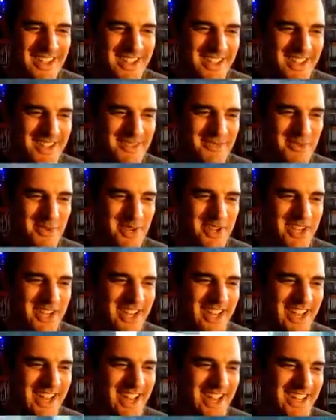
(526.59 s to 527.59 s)
That's what he
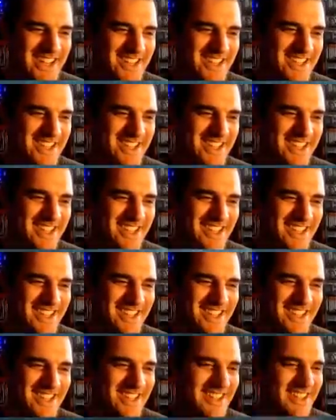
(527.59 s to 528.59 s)
gets.
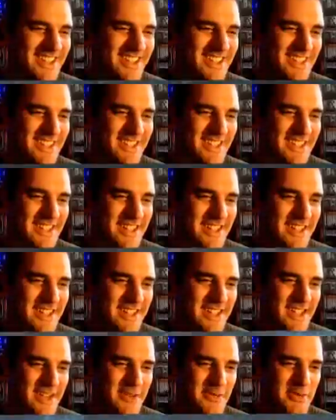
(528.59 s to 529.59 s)

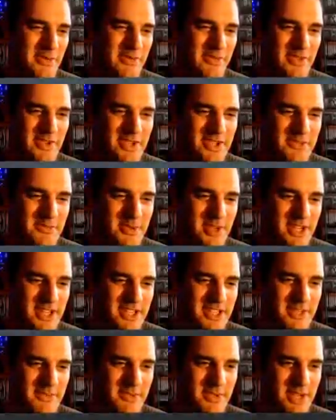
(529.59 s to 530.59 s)
Now I'm on 1st
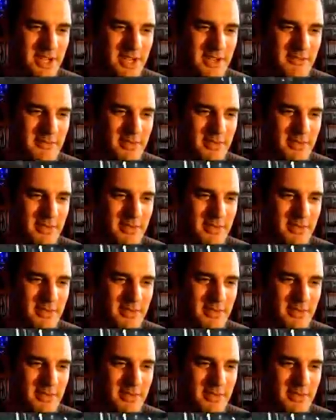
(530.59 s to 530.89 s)
place. I'm thinking,